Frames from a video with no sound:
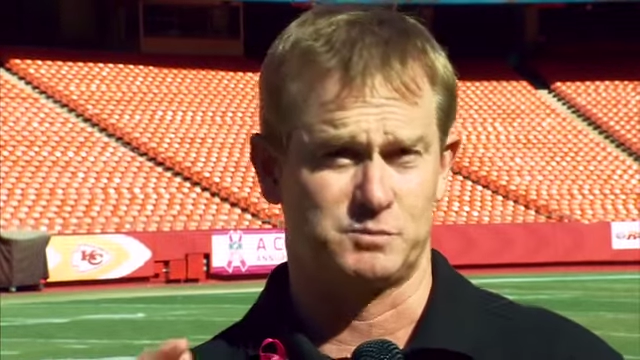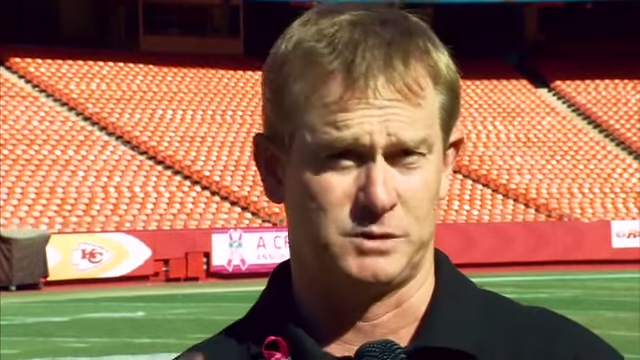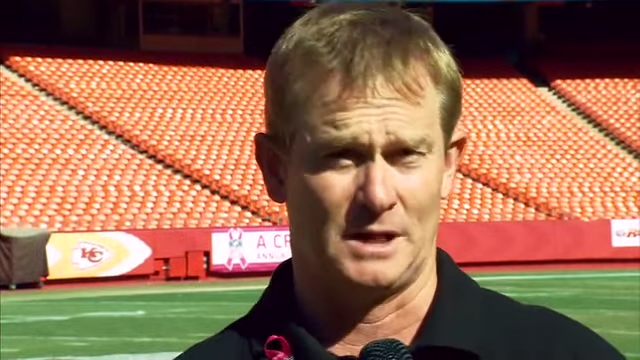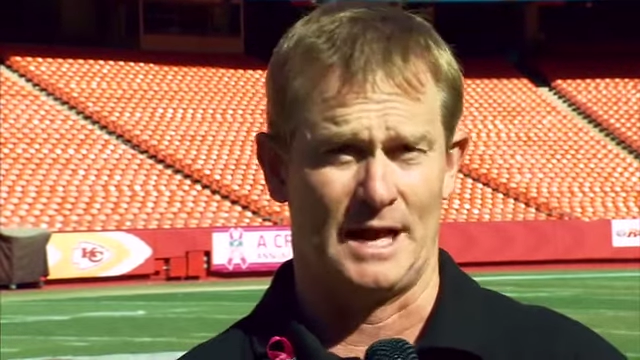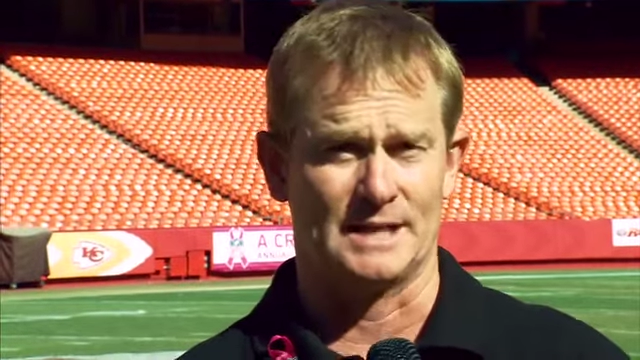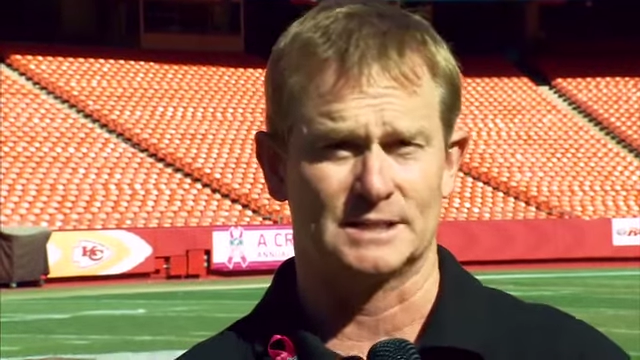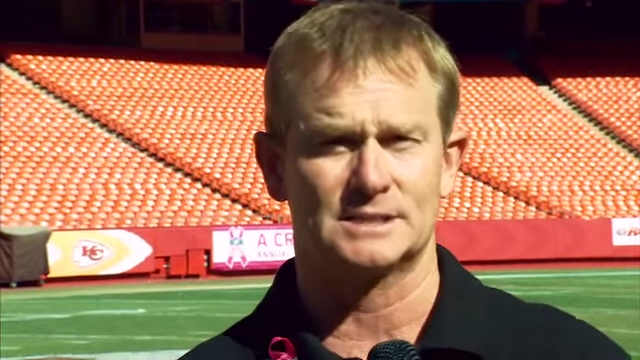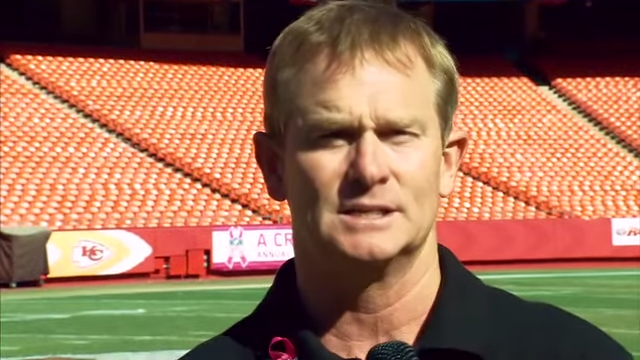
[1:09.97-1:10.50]

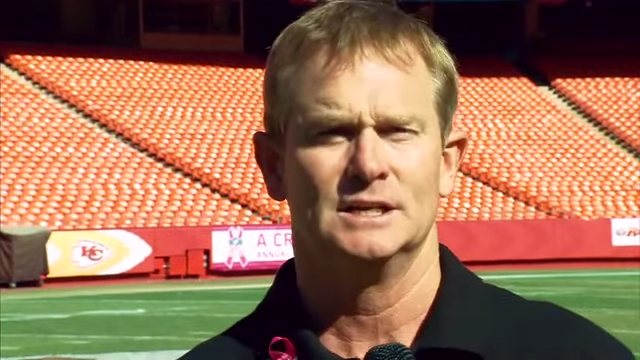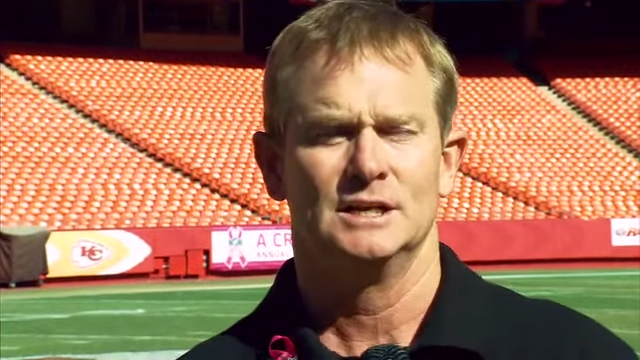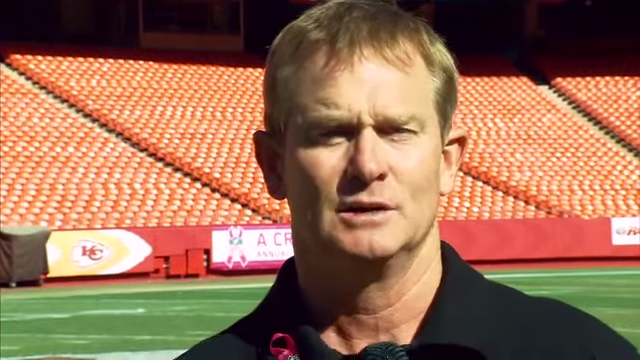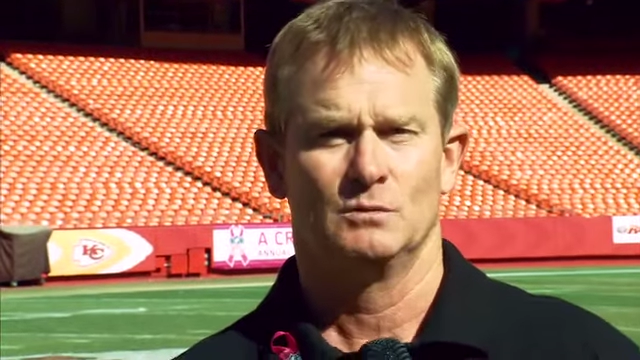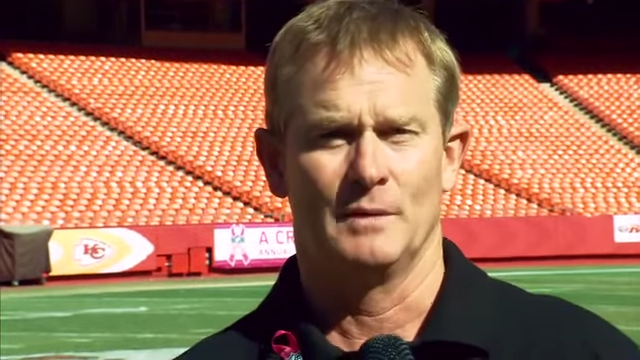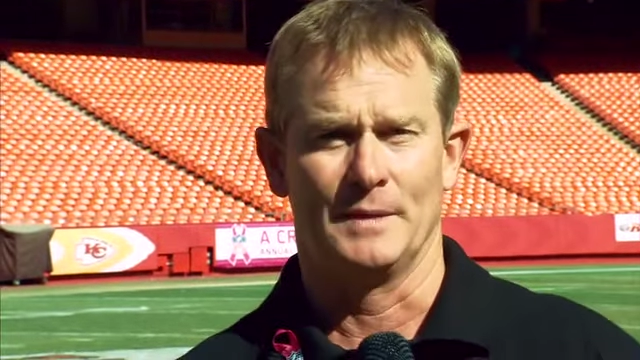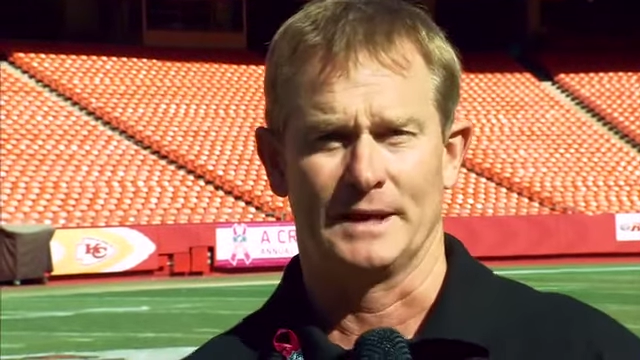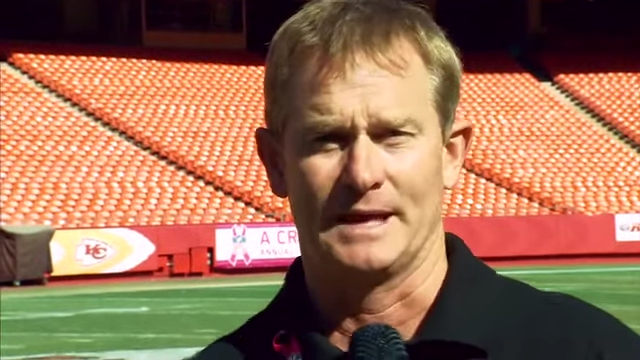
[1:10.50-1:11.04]
Plus,
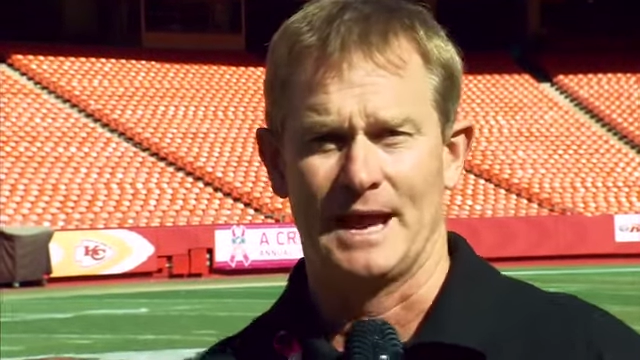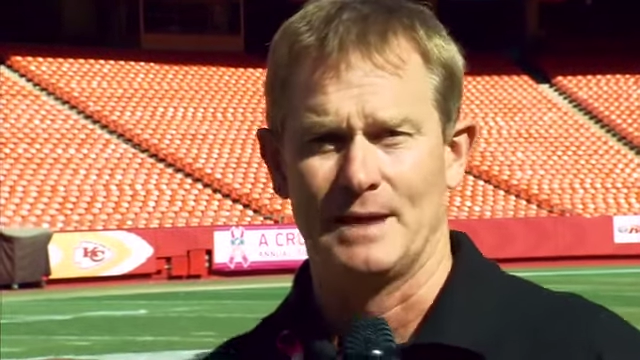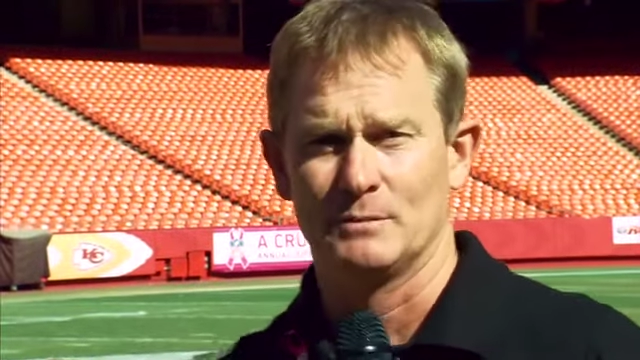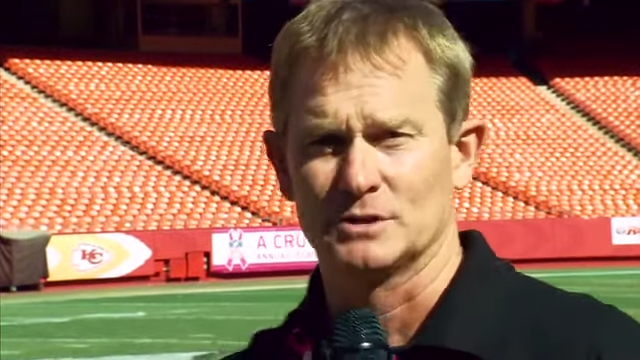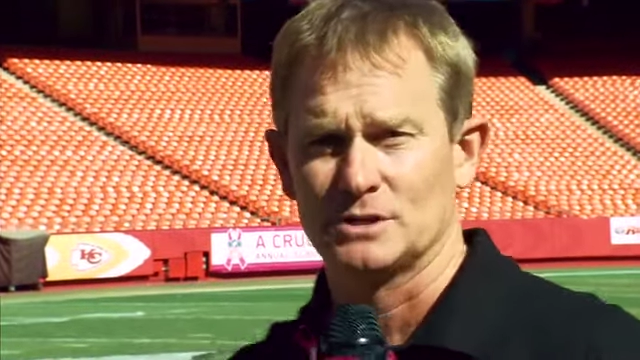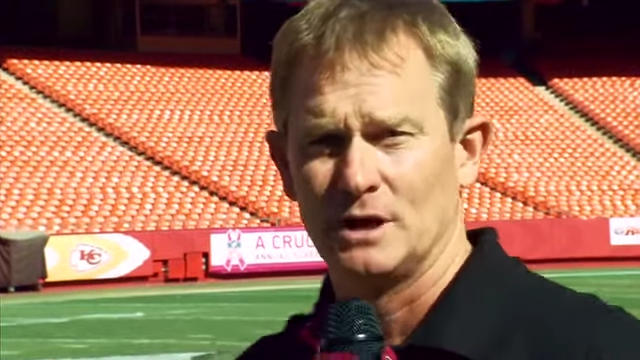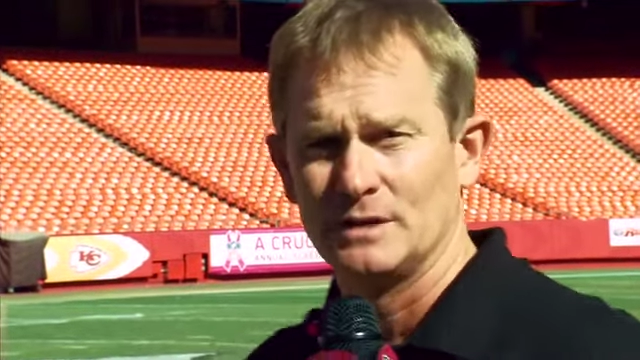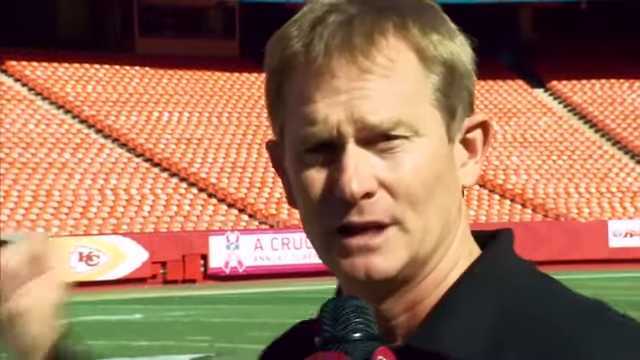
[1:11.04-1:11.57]
when the game
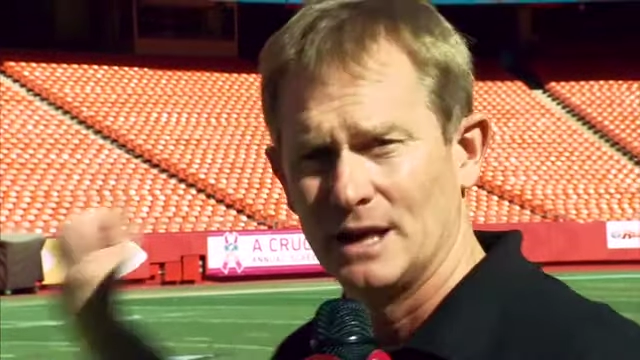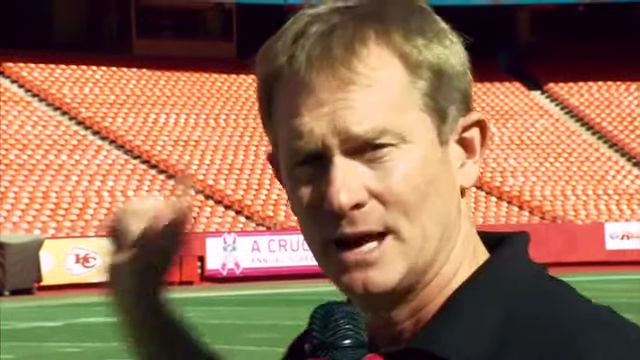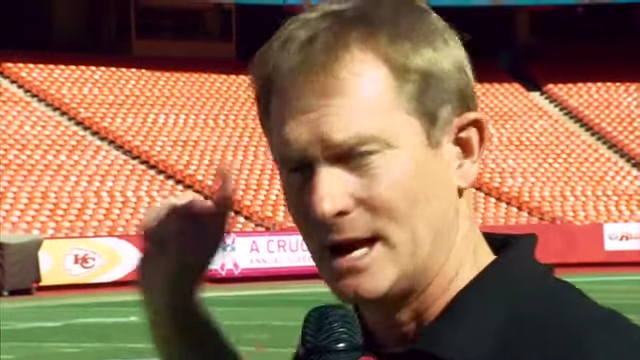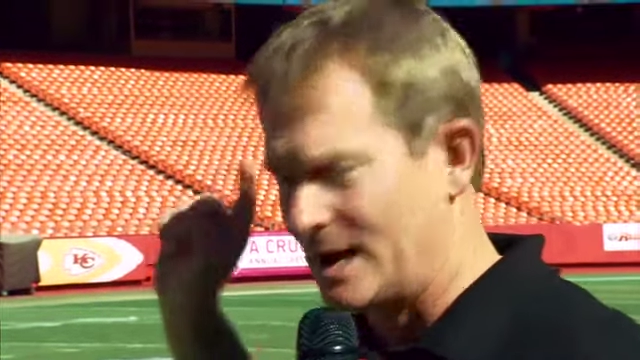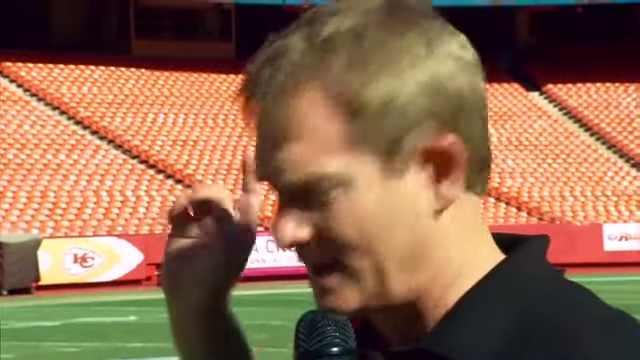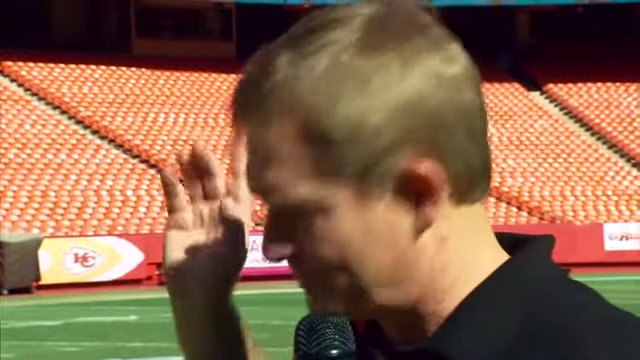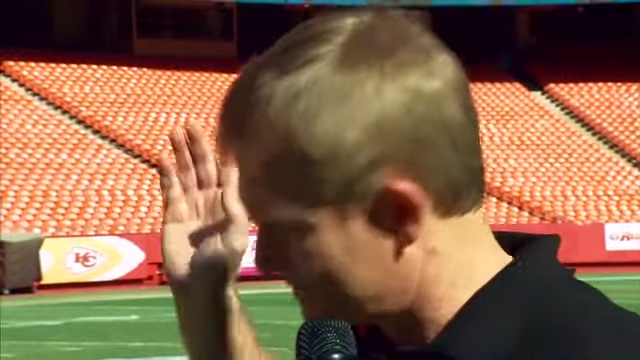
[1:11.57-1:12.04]
was on the line,